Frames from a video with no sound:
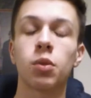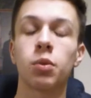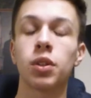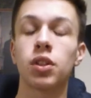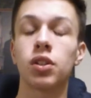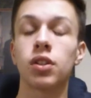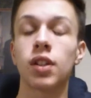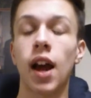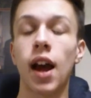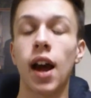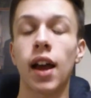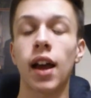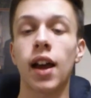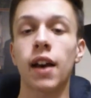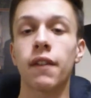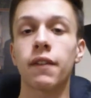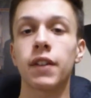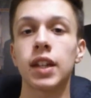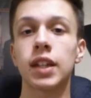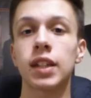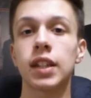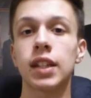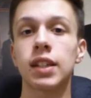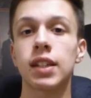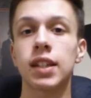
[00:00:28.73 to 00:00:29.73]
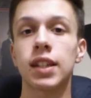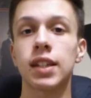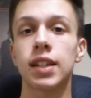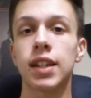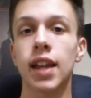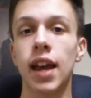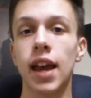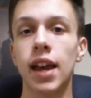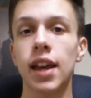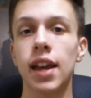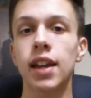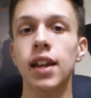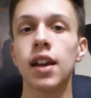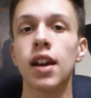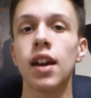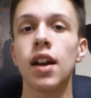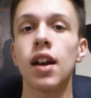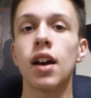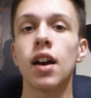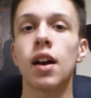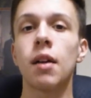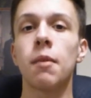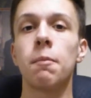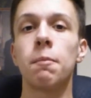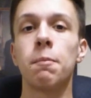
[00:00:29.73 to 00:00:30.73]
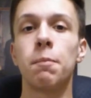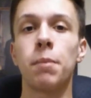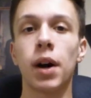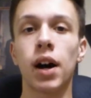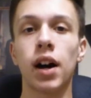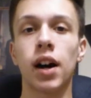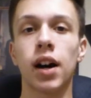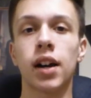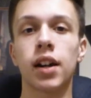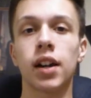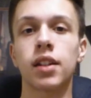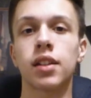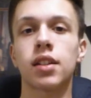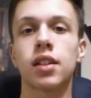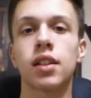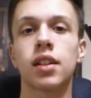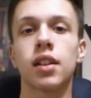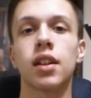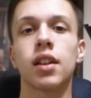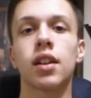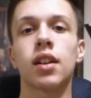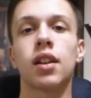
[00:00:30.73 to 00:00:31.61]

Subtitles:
We do not have any today, but